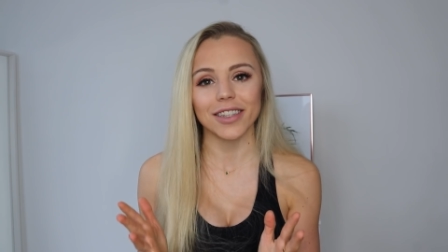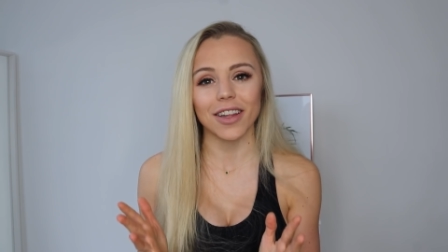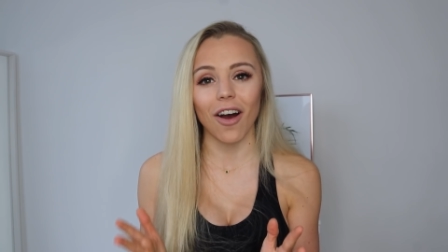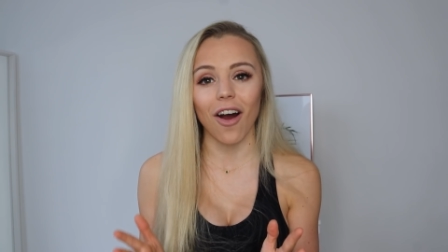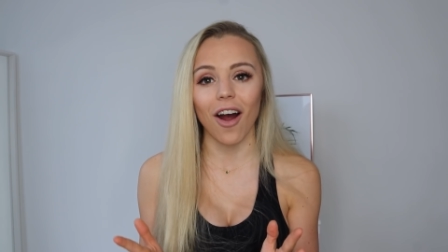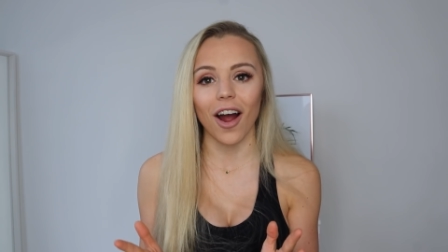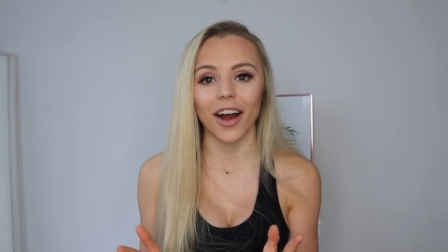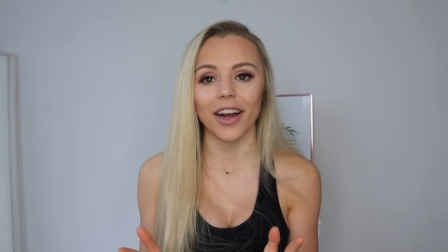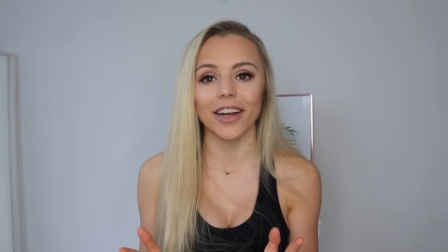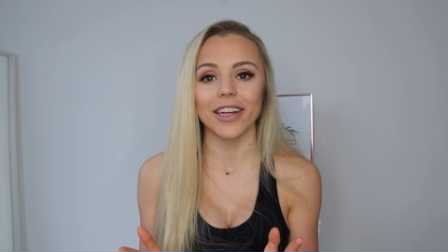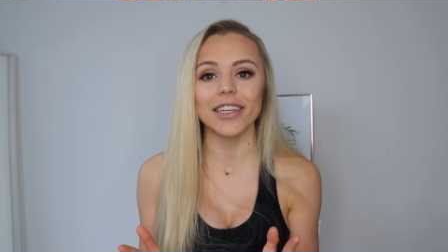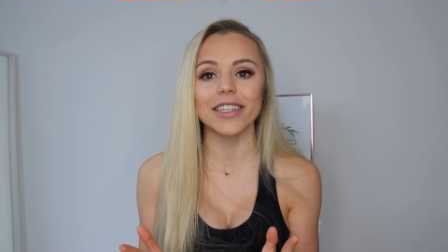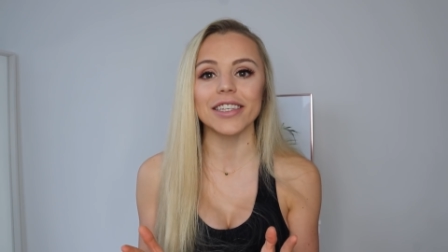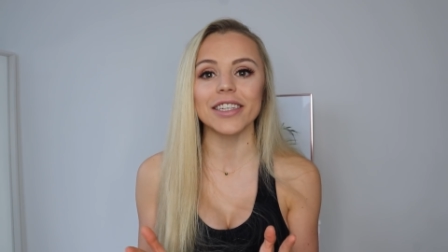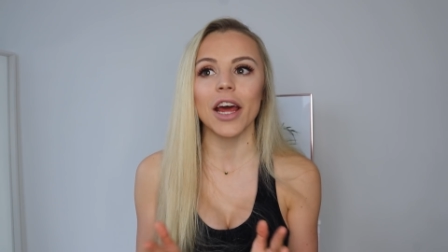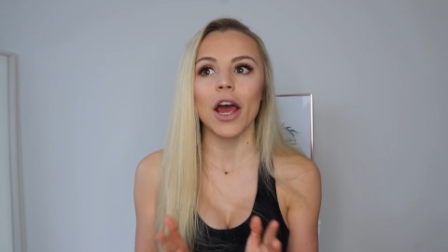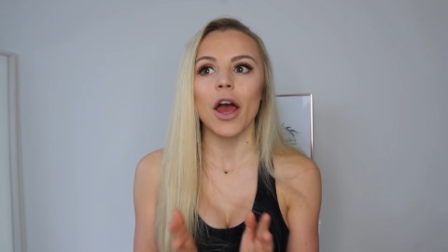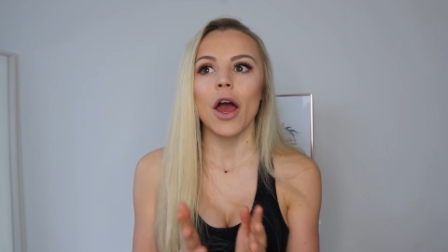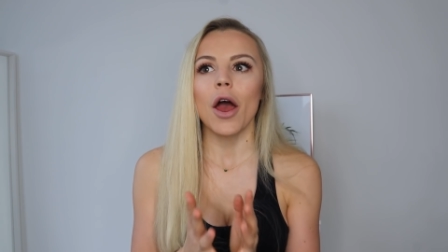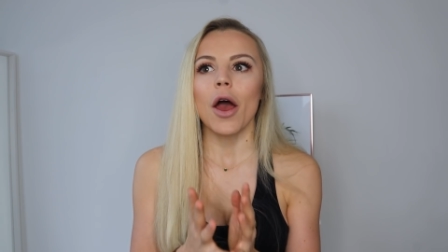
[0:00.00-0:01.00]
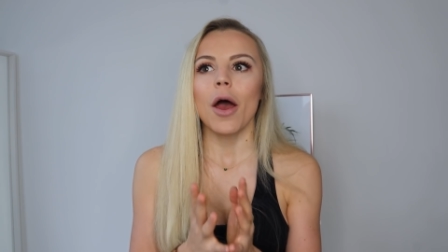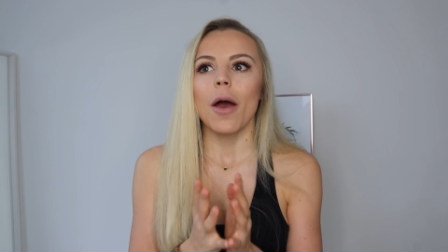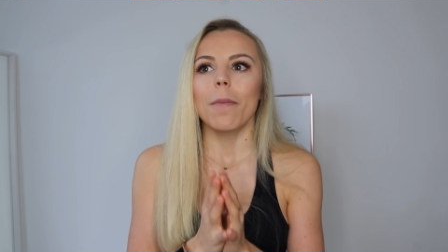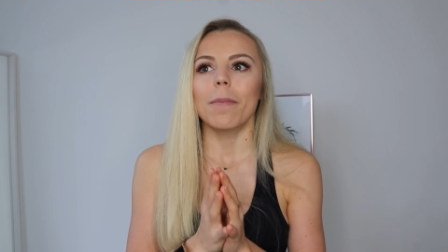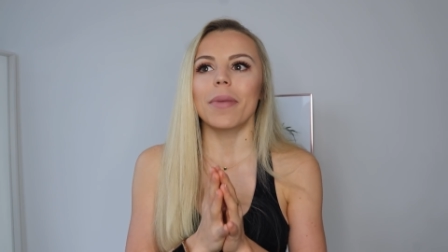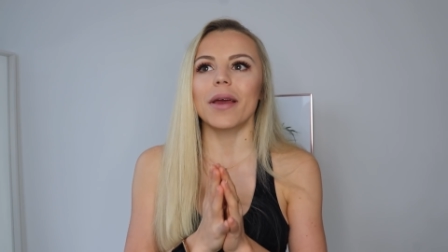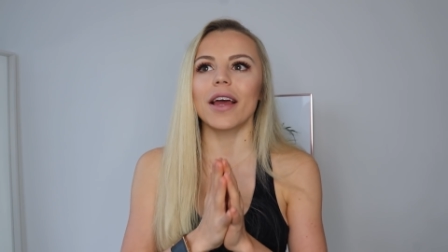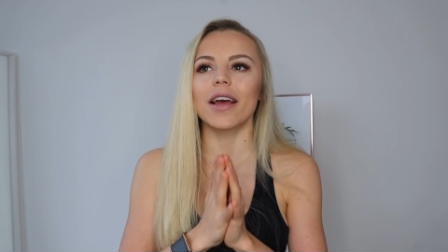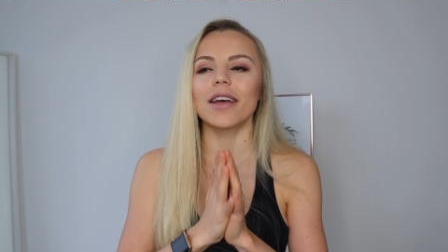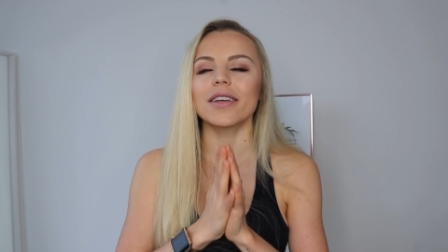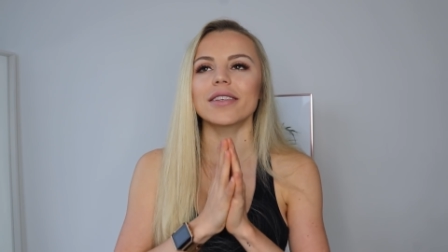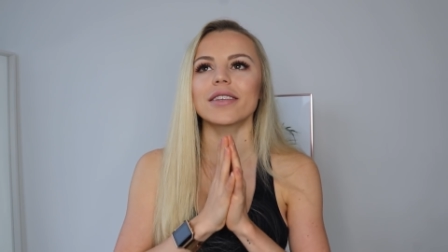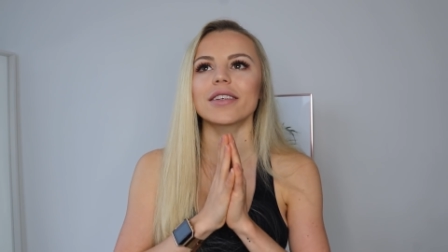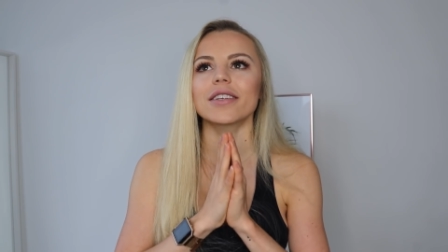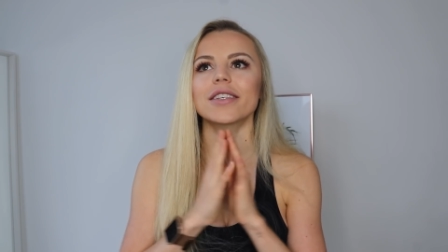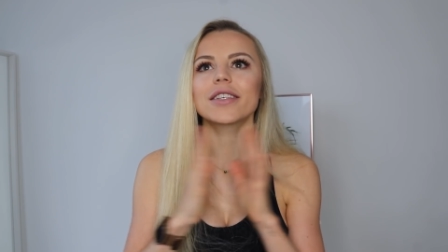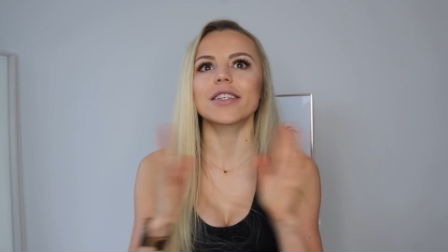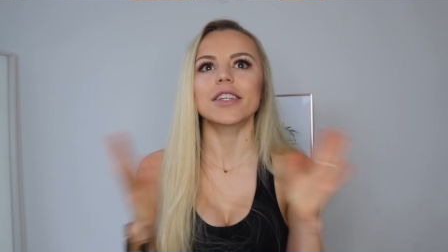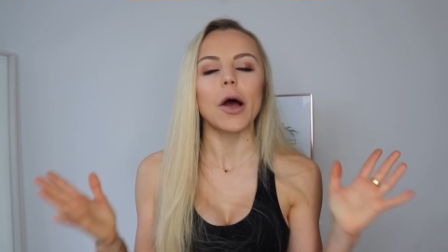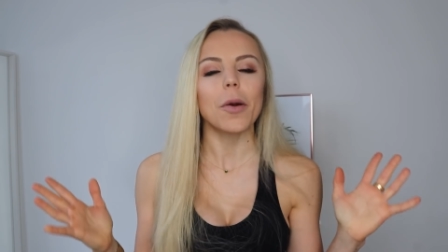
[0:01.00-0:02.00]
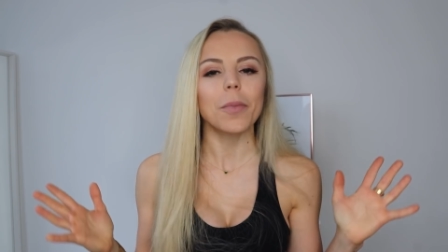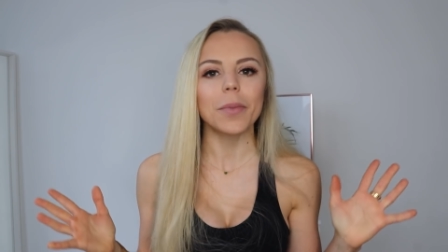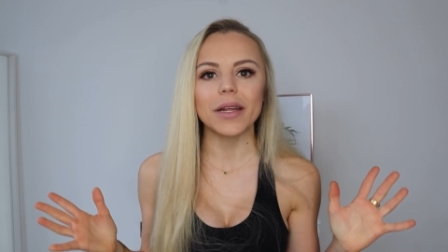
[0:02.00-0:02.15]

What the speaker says: the hardest, because there's so